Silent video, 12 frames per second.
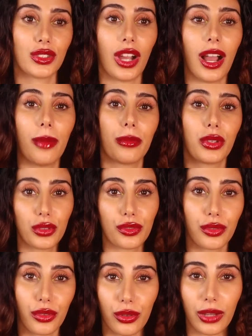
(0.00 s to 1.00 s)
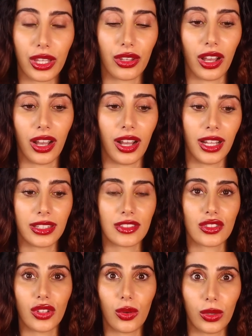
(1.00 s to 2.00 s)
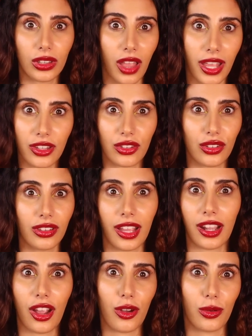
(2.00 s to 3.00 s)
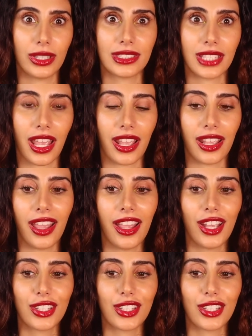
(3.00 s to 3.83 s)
You are beautiful the way you are, and there's no one like you, like I always say.